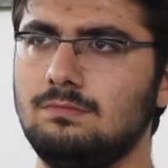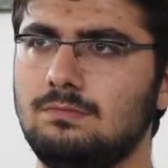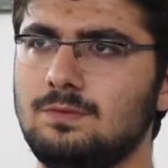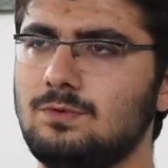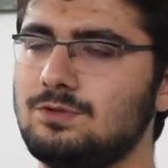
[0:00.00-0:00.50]

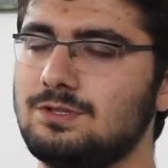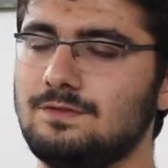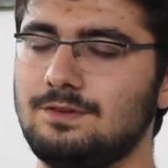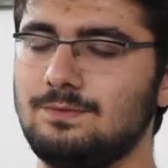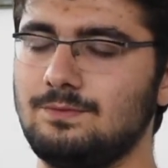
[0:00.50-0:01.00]
but most
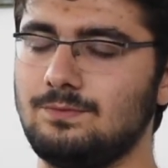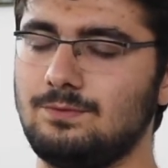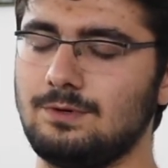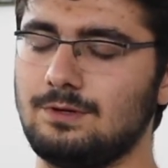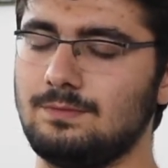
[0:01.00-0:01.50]
of it
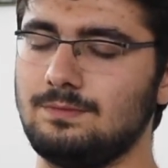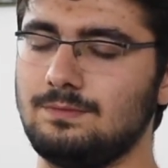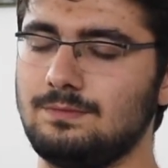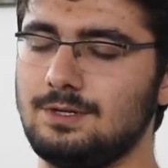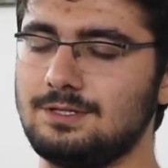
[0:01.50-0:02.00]

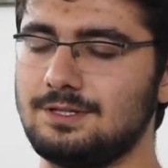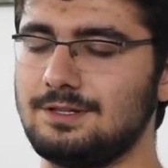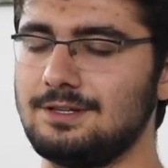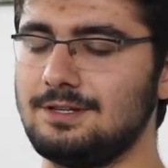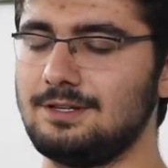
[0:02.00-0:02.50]

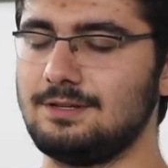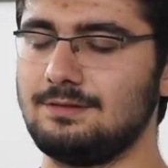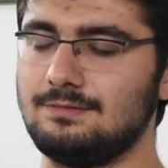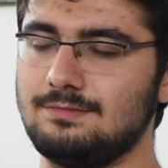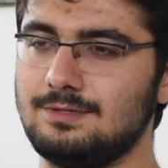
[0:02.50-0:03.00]
basically
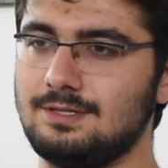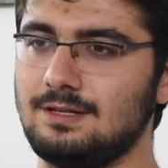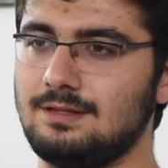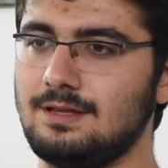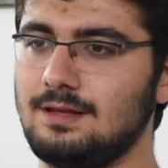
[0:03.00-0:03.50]

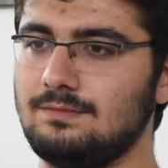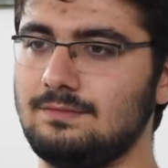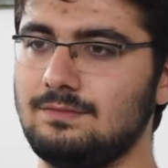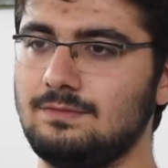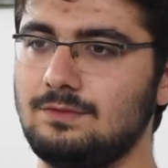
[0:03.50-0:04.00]
said that
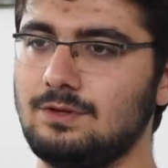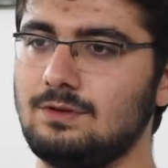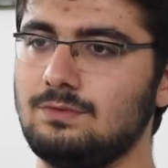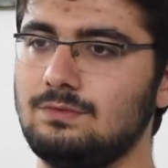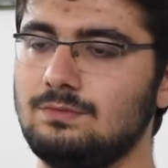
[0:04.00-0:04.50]

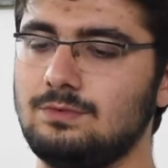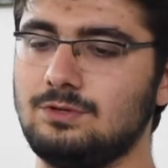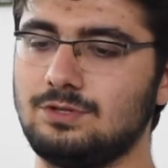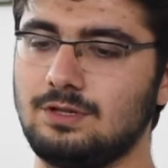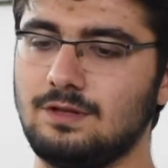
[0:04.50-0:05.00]
you
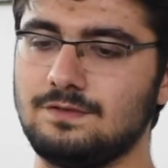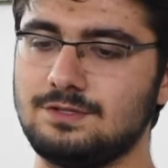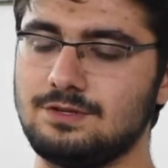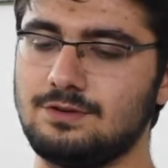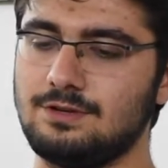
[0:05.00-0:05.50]
should love
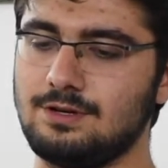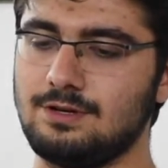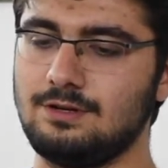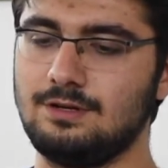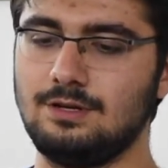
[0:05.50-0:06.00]

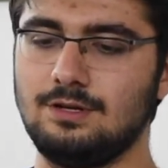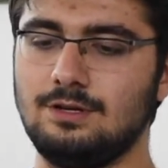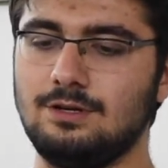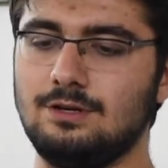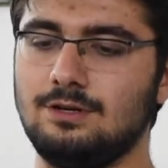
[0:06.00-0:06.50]
Syria,
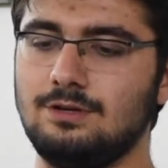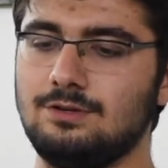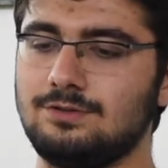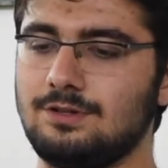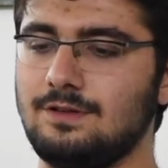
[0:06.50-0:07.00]
you
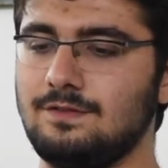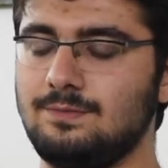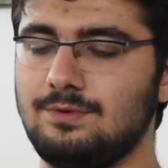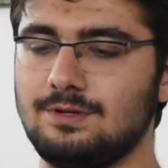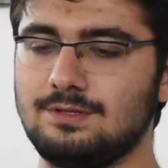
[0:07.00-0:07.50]
should love the
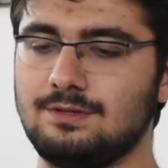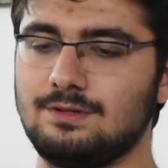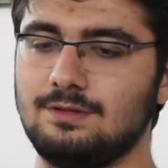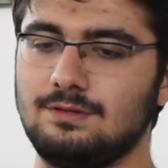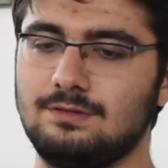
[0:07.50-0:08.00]

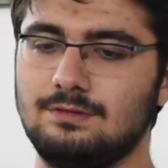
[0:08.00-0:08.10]
president,